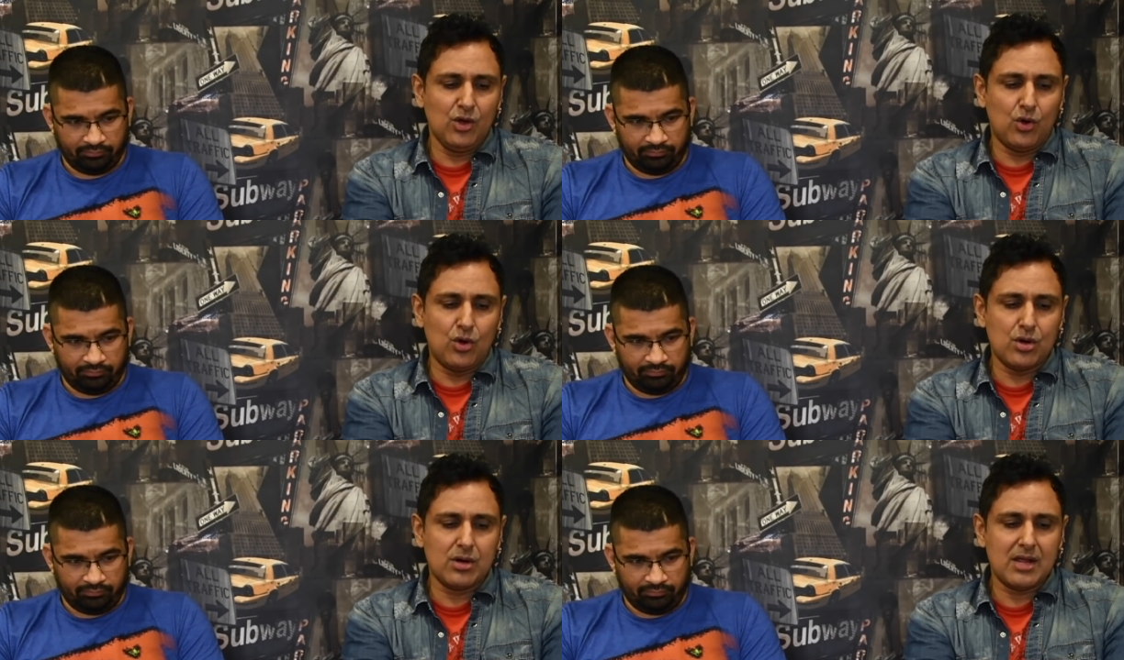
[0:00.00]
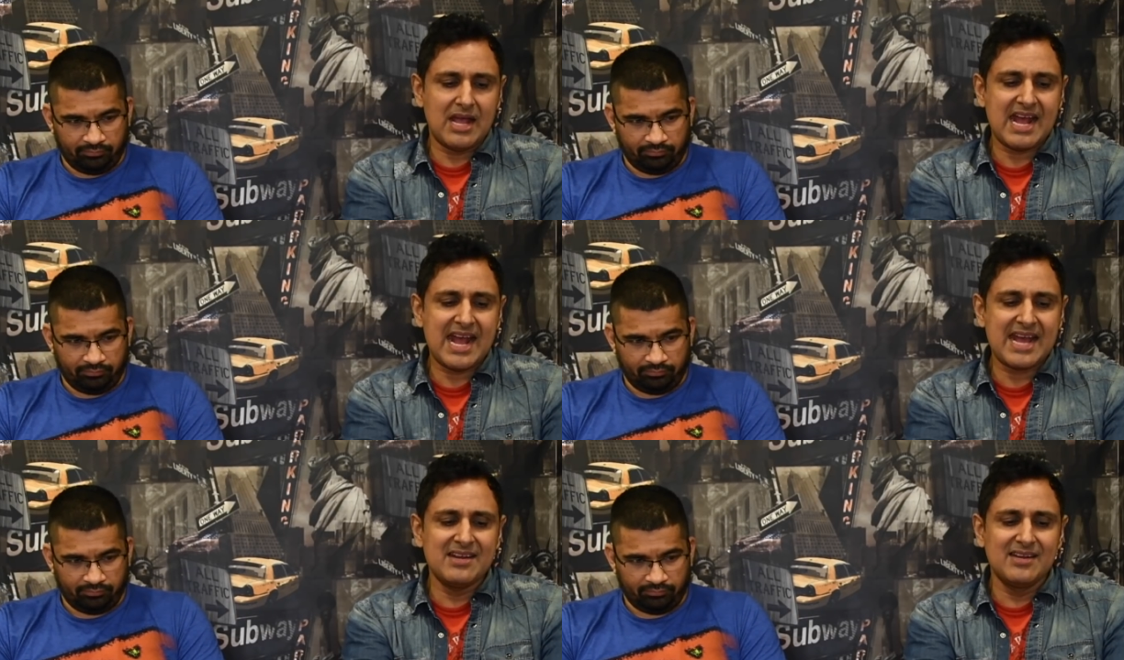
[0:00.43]
Speaker 1: or
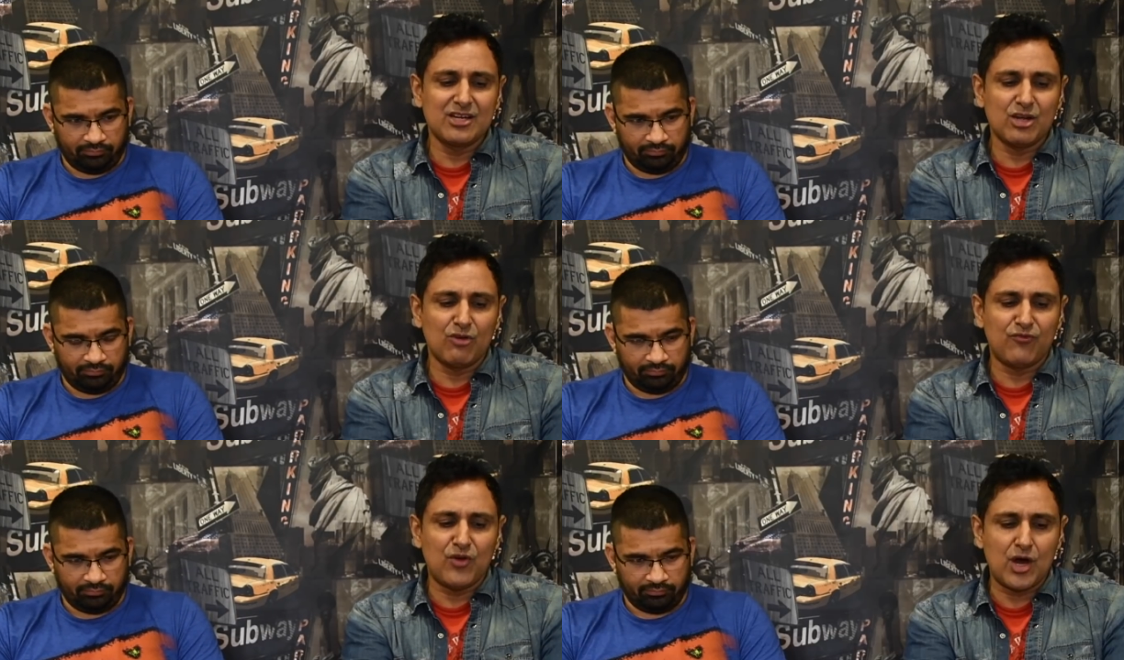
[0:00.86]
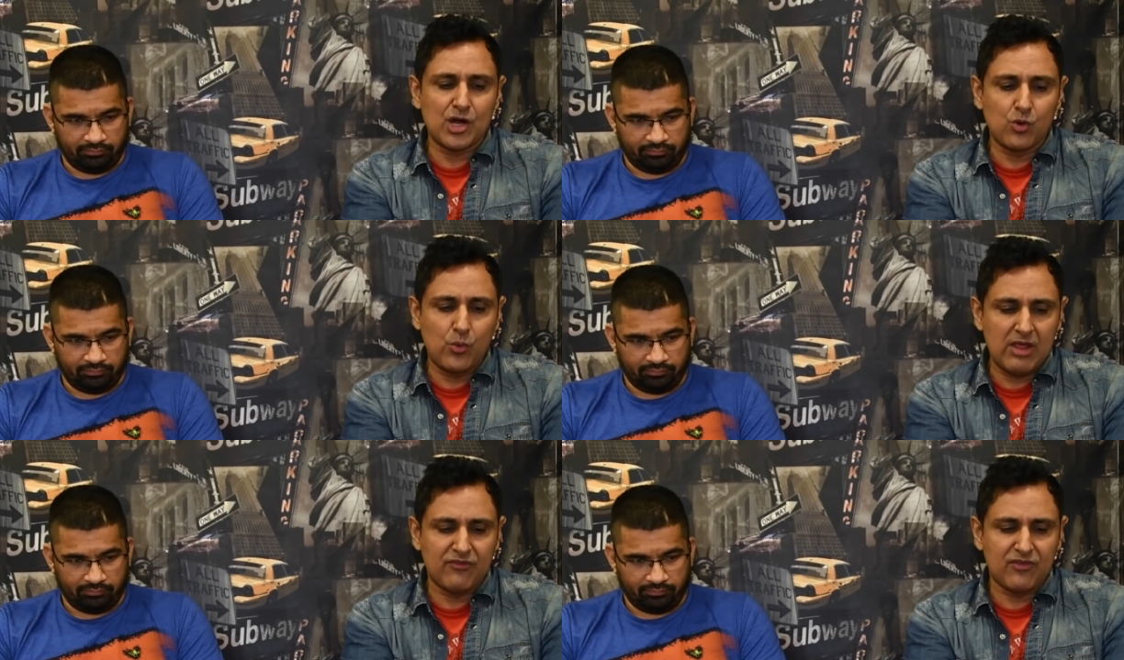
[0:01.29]
hand little far
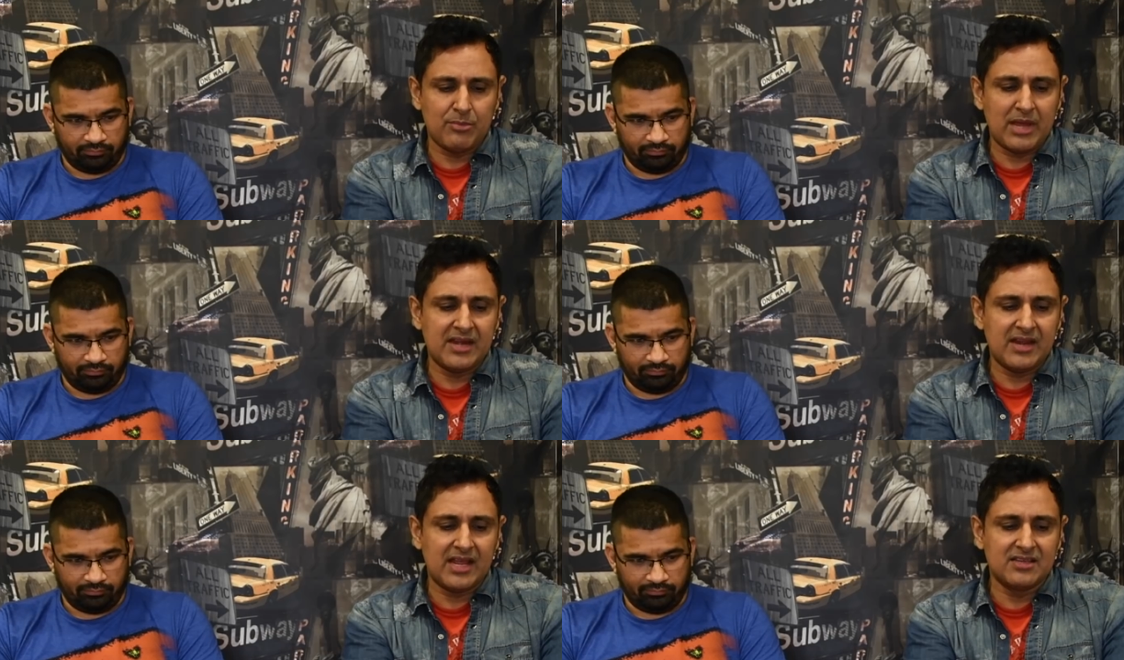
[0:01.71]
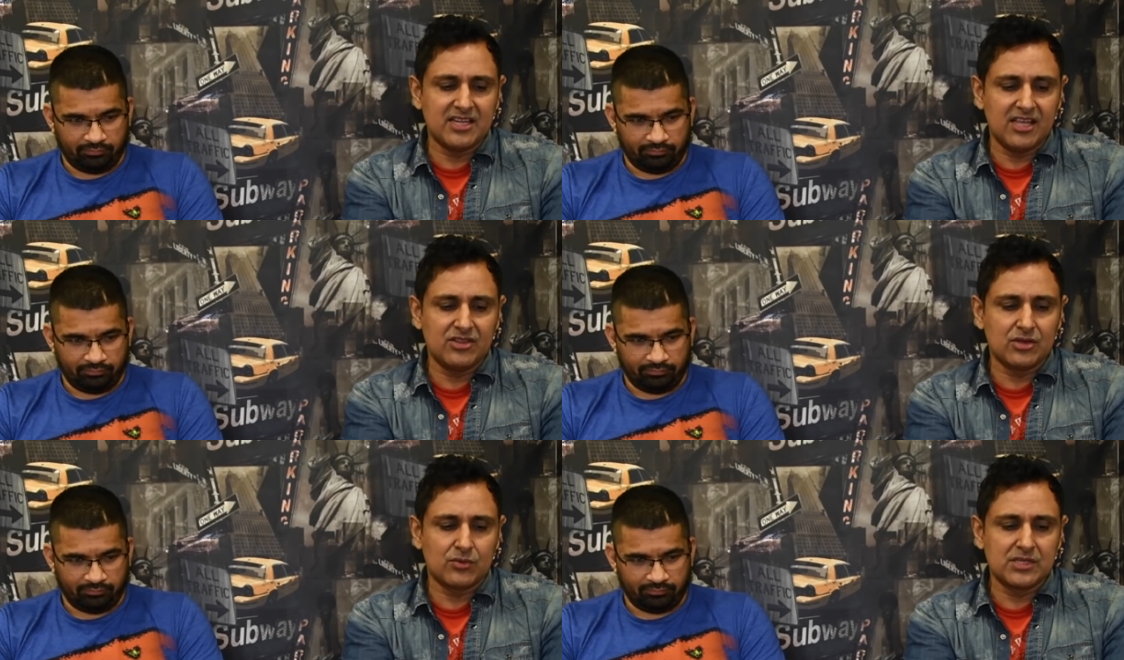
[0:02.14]
away from head and
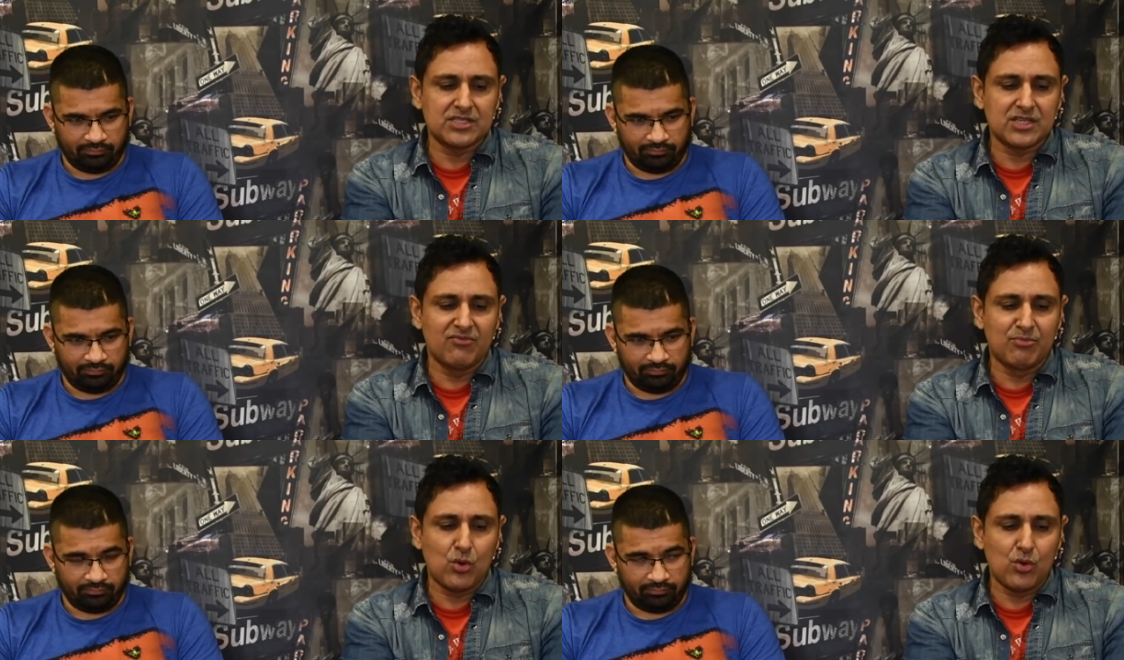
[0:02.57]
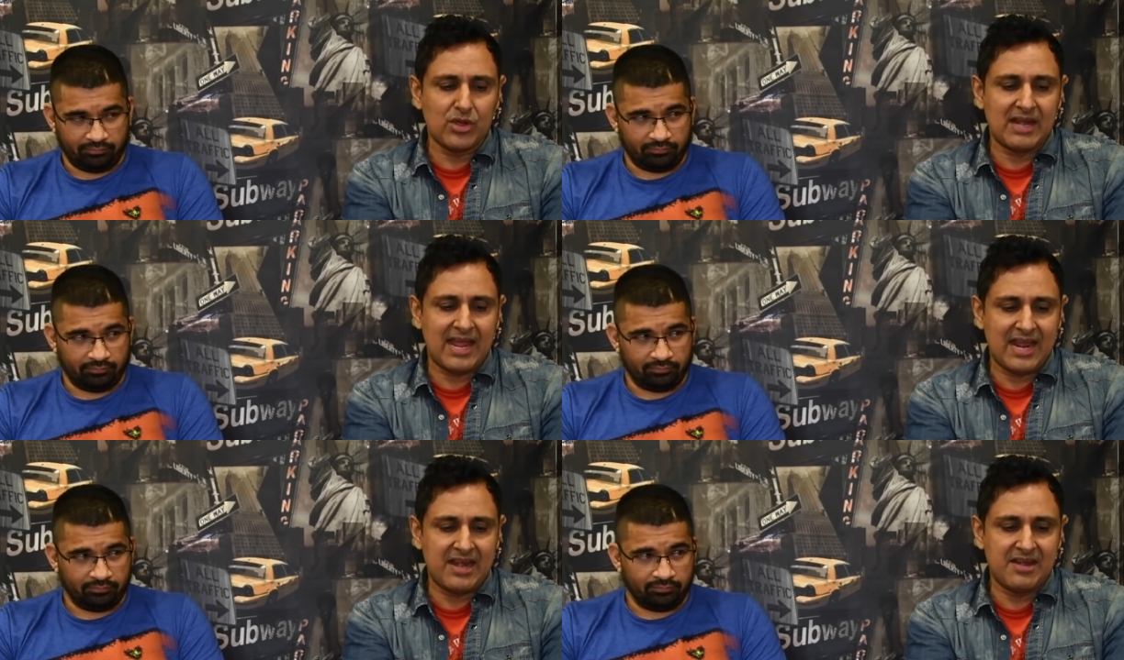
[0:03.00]
take the risk of broken
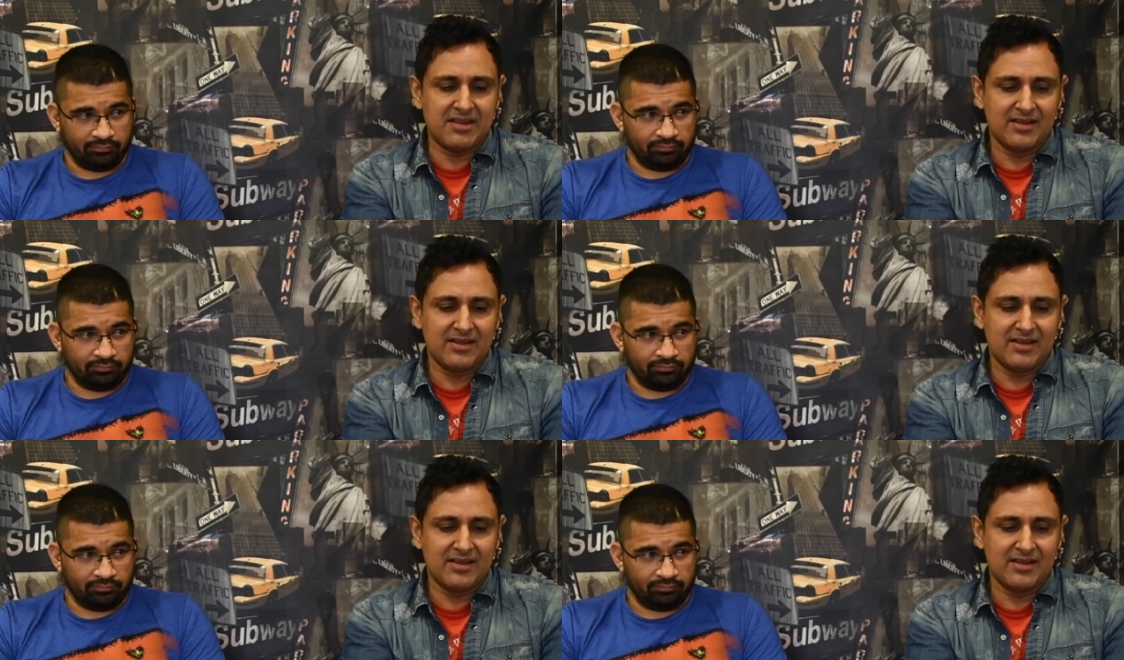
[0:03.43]
hand?